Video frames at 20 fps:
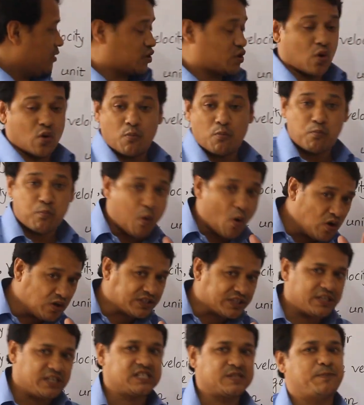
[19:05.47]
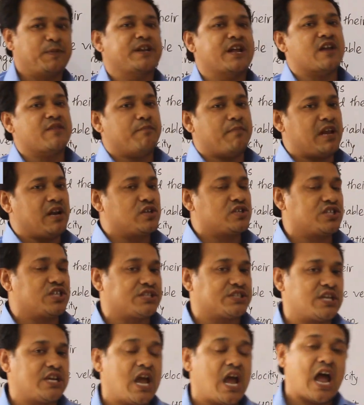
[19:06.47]
So both speed and
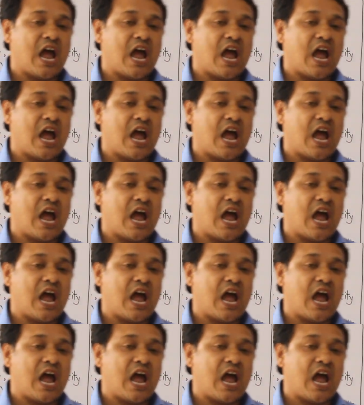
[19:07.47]
velocity